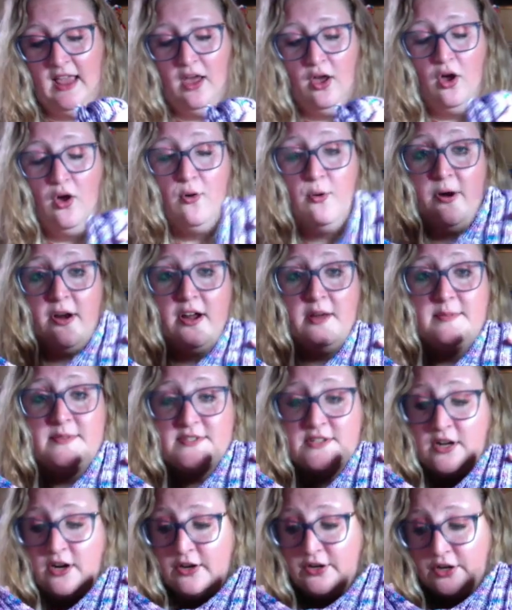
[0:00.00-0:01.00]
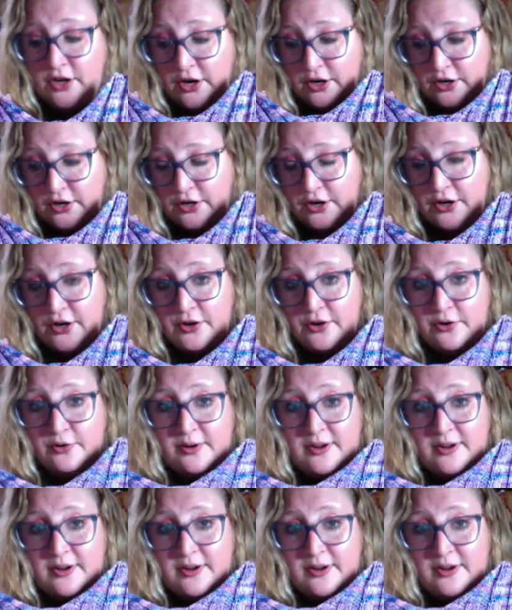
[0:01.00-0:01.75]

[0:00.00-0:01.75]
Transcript: Hawaii Bazaar Yarn Co.